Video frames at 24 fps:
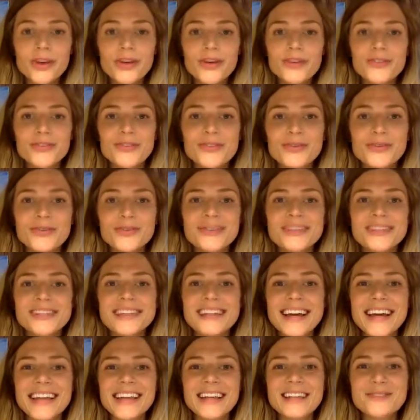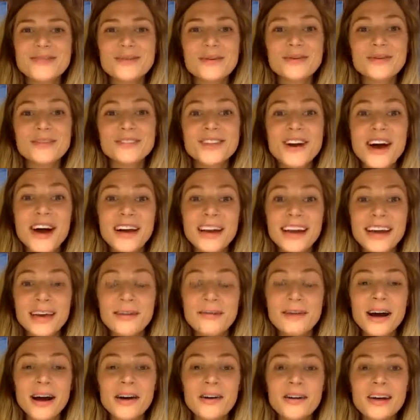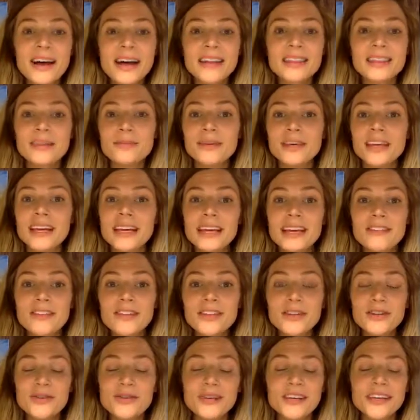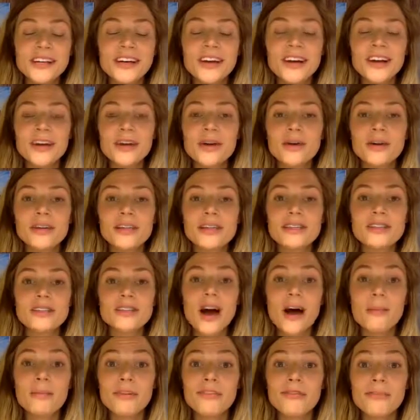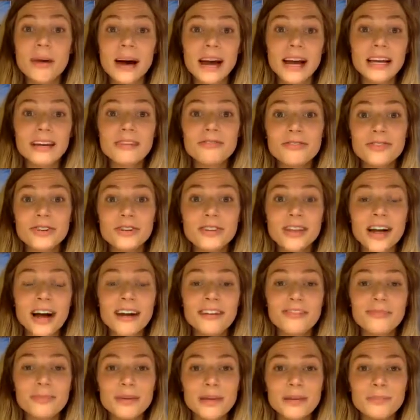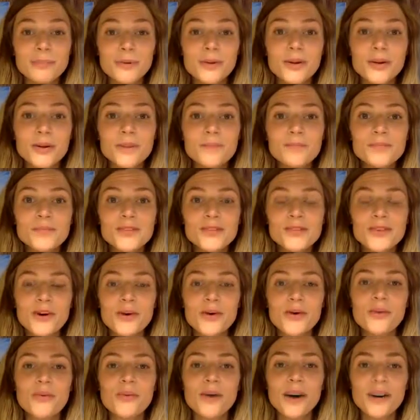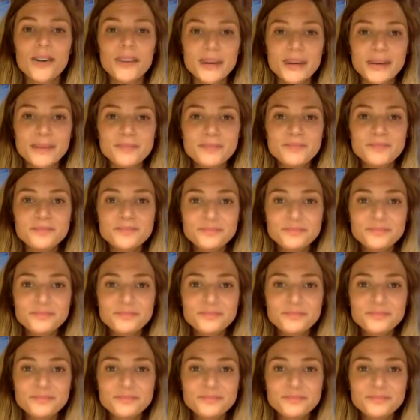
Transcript: So today, that's what we're talking about. In the beginning of the new year, I know it's top of mind for a lot of people, so welcome.